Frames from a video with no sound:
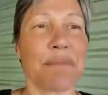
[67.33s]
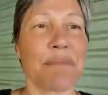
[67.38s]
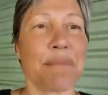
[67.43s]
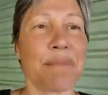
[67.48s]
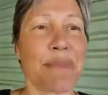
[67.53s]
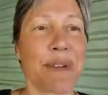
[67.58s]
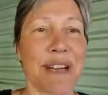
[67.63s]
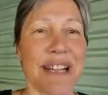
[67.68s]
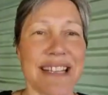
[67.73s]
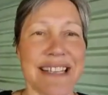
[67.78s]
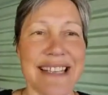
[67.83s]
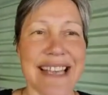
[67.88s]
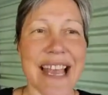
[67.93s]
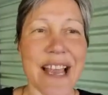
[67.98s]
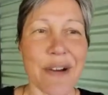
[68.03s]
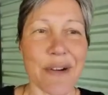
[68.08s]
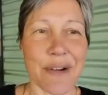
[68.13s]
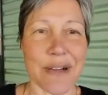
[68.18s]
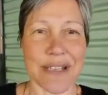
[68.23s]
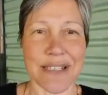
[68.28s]
my
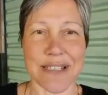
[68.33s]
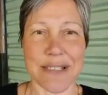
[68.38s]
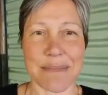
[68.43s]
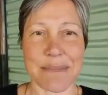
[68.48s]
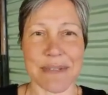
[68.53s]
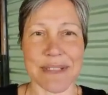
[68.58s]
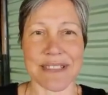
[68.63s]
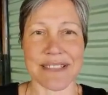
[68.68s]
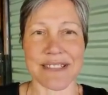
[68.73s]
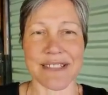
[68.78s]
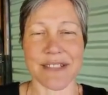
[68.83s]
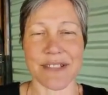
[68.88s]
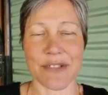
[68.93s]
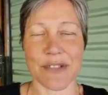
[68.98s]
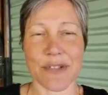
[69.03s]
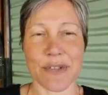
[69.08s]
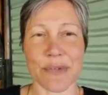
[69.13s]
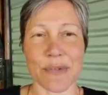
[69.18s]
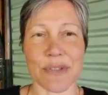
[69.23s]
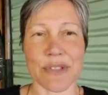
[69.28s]
now husband
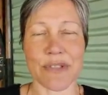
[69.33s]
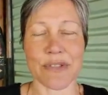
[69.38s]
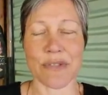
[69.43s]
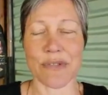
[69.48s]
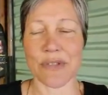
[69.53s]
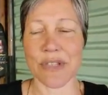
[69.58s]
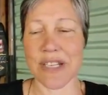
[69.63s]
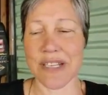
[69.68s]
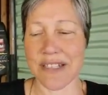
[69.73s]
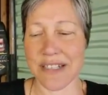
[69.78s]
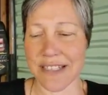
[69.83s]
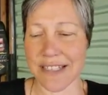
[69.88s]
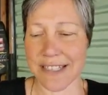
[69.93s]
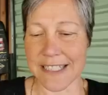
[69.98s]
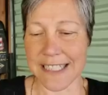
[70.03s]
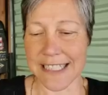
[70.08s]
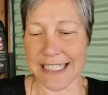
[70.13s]
to a tūrara.